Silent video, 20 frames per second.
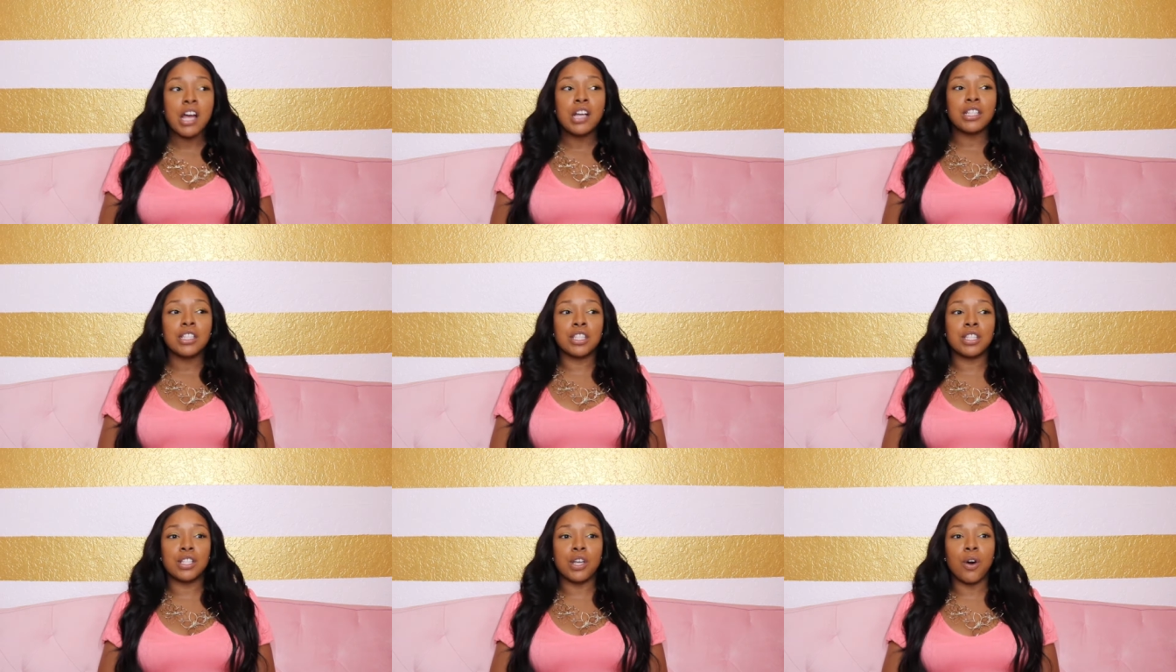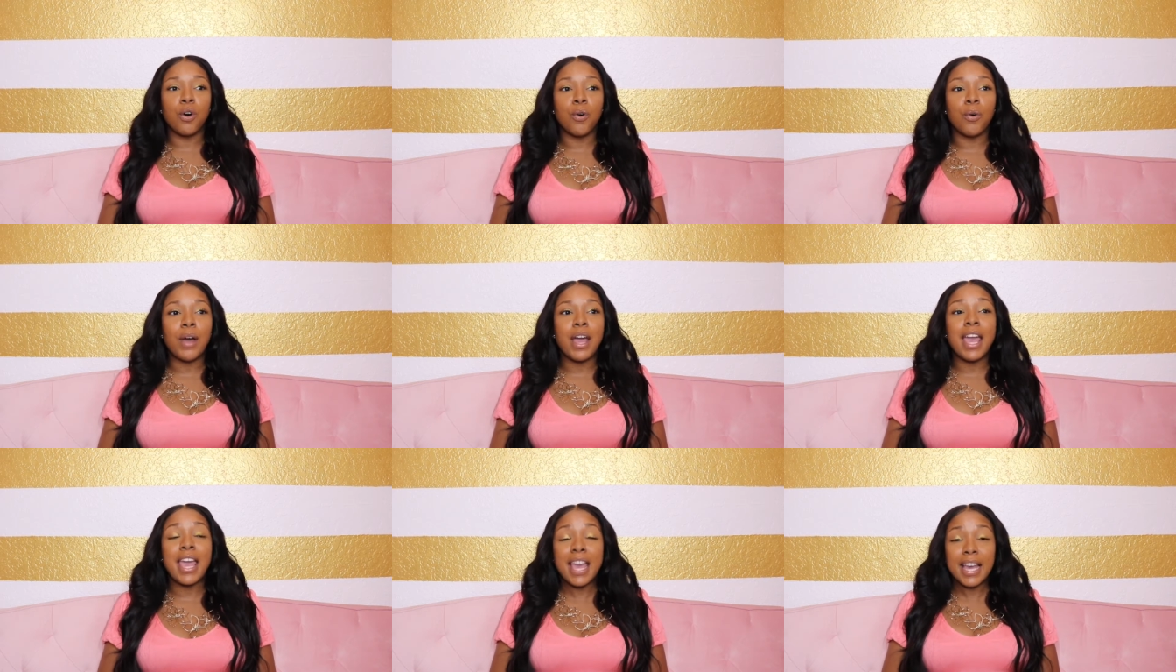
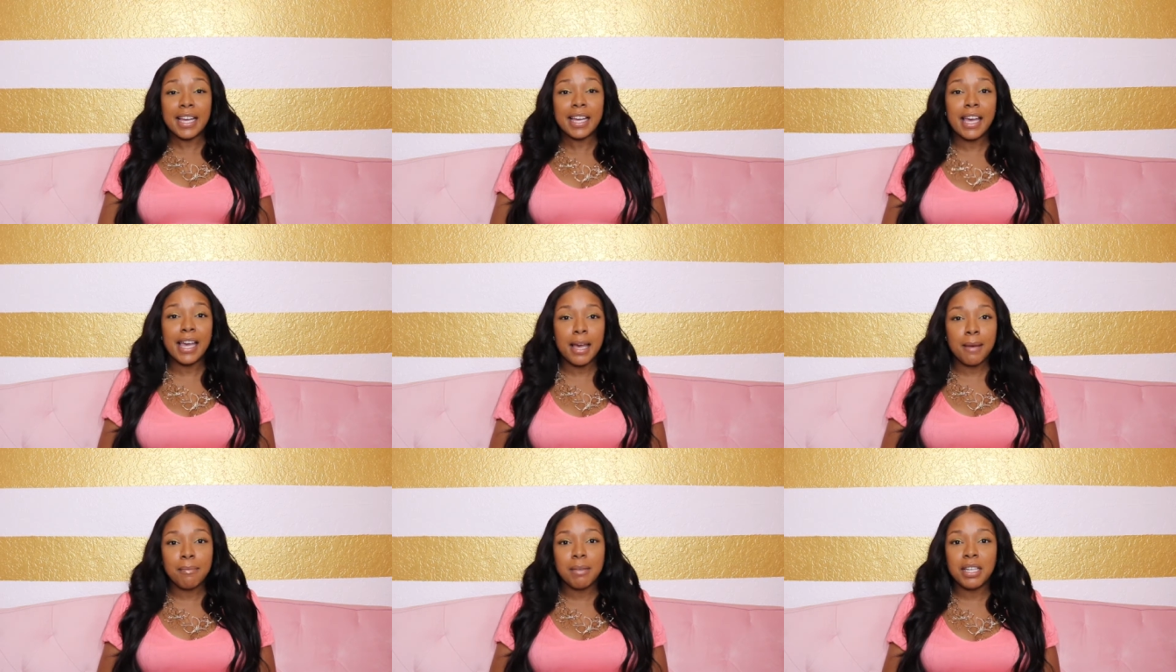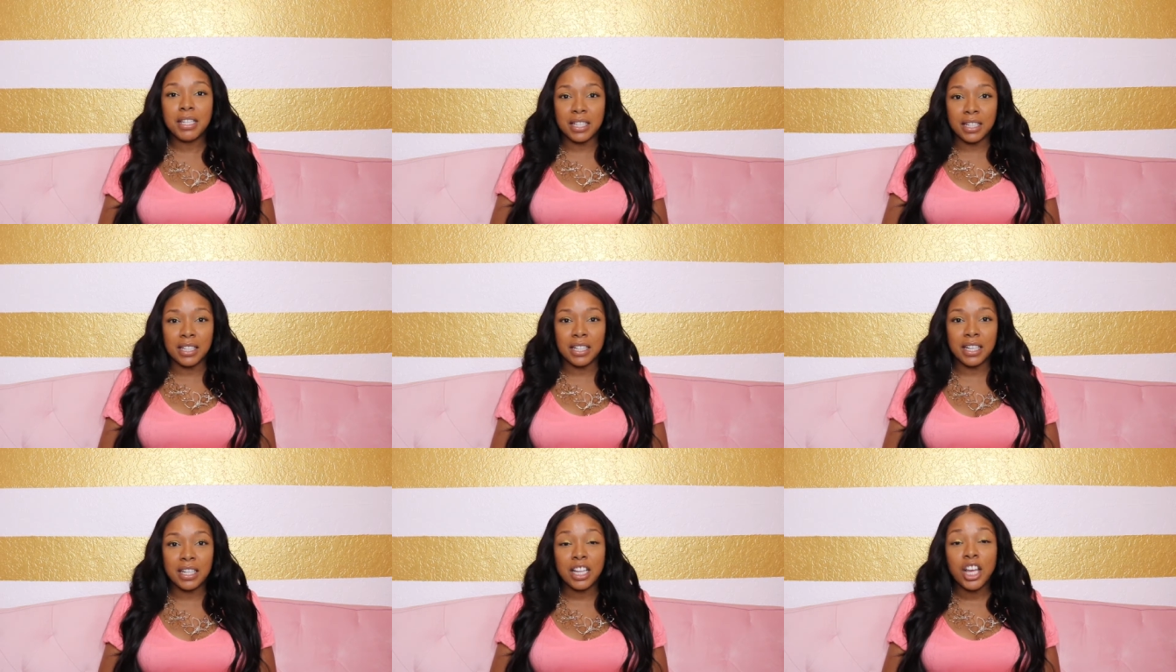So it can be
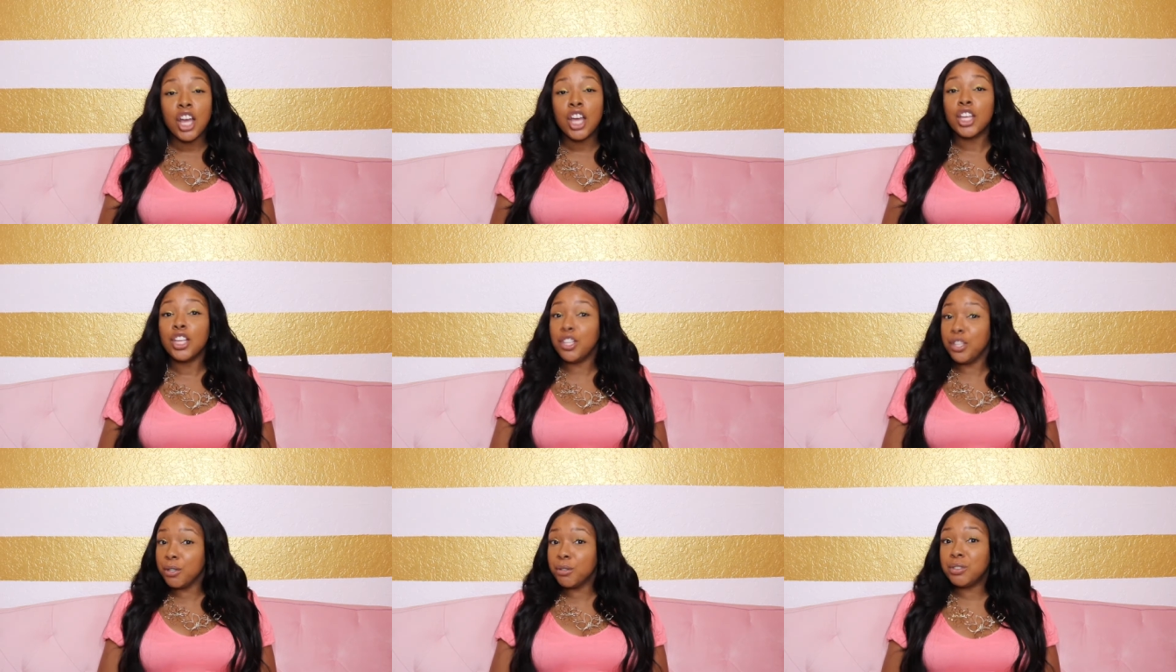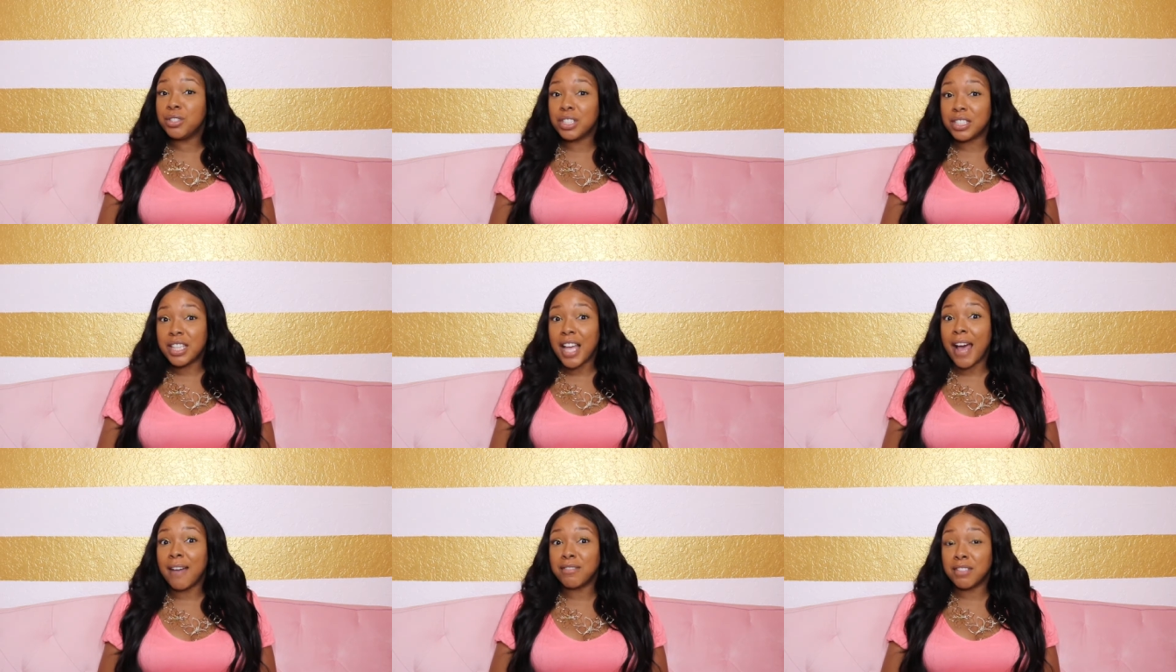done. You
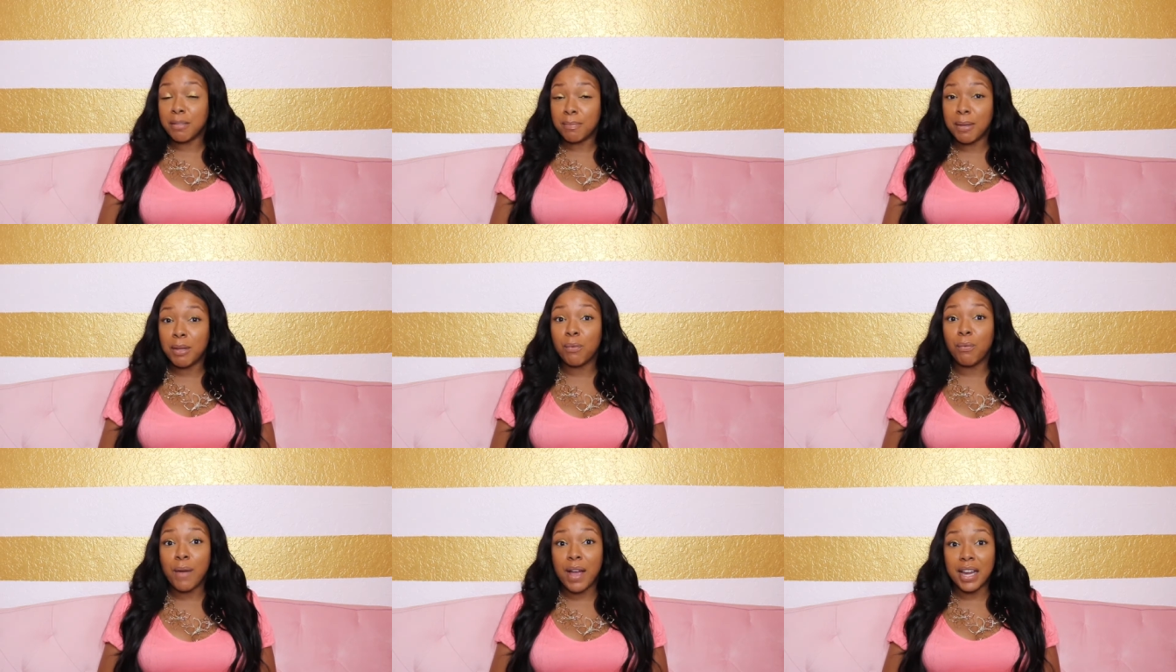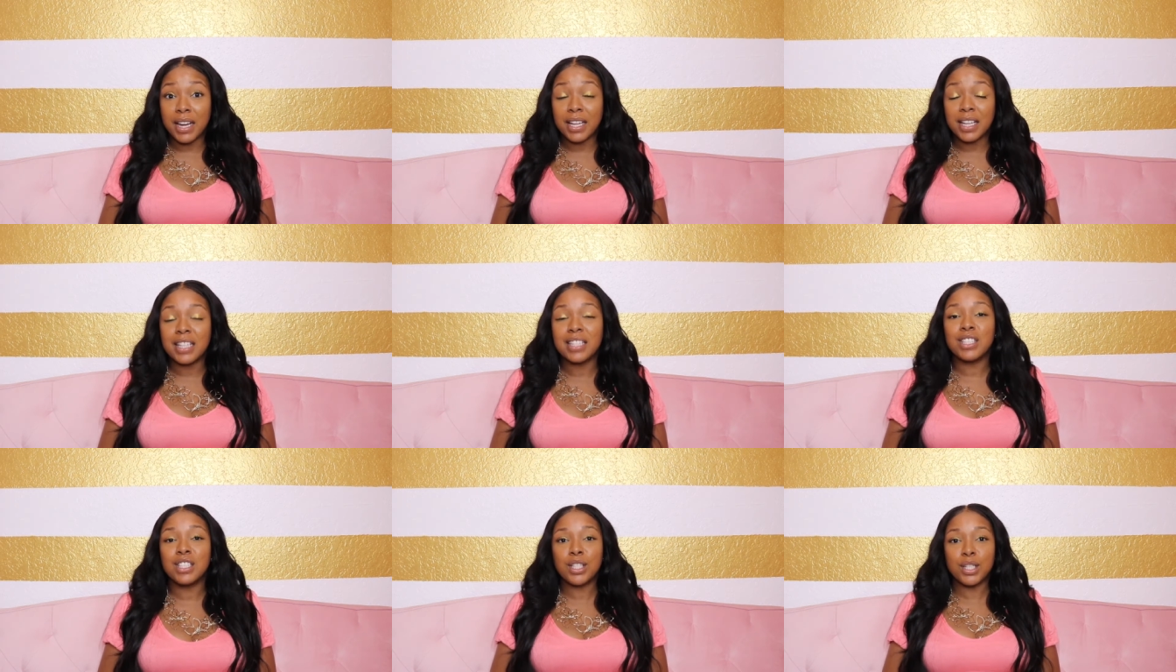just have to be
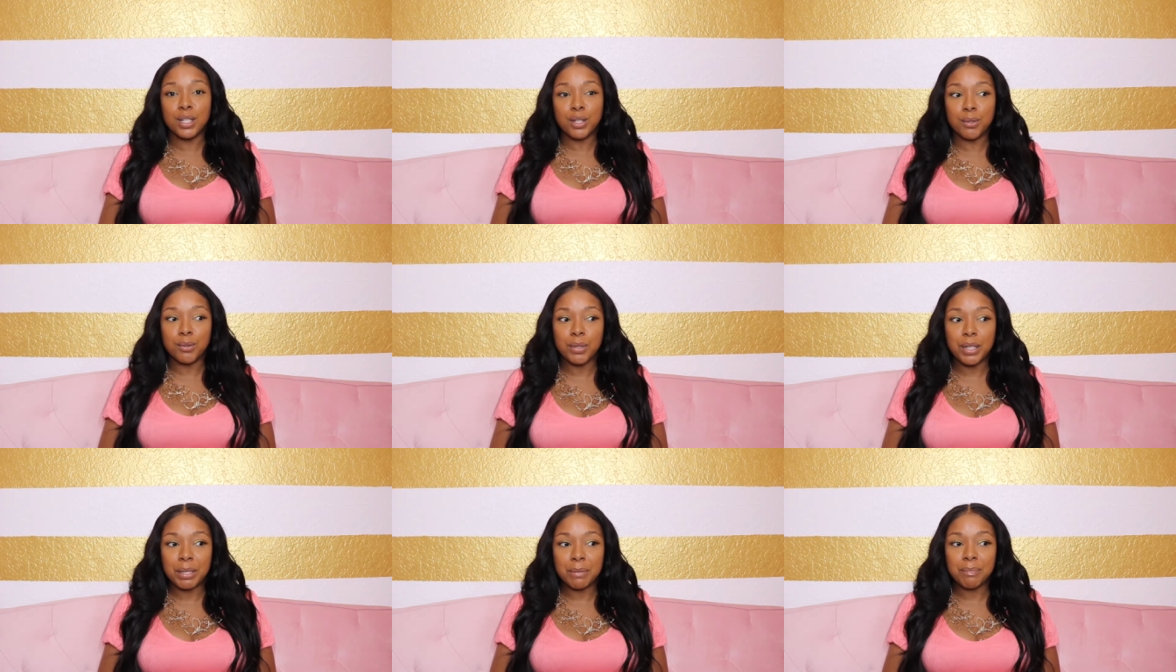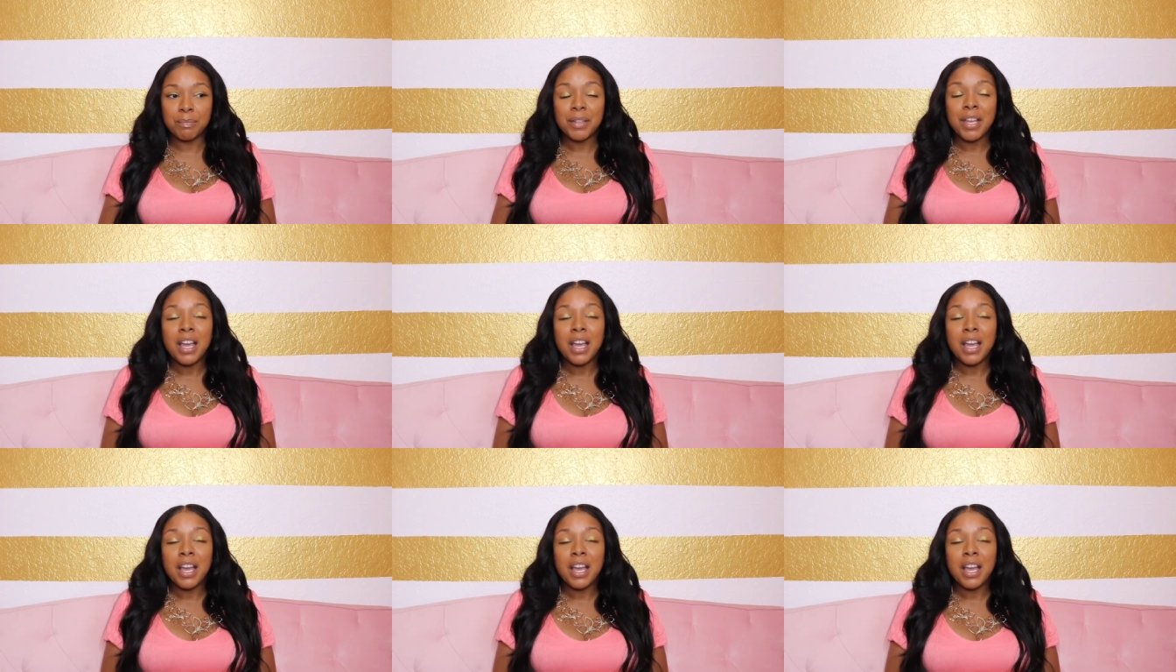ready to do it.